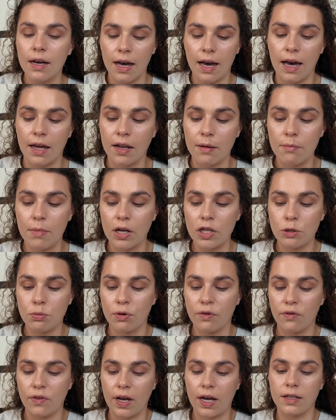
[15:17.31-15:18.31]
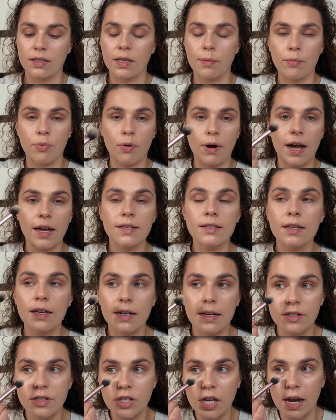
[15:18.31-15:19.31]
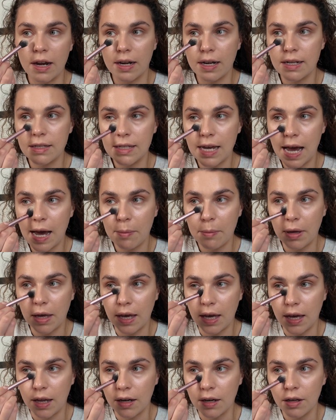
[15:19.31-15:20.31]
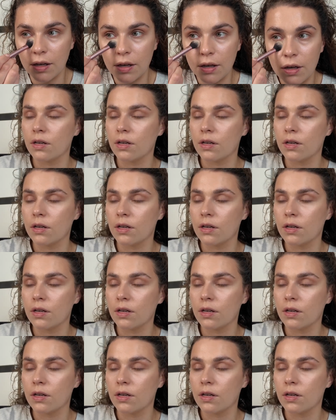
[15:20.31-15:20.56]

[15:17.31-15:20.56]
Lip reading: and I much prefer to press and gently tap it in.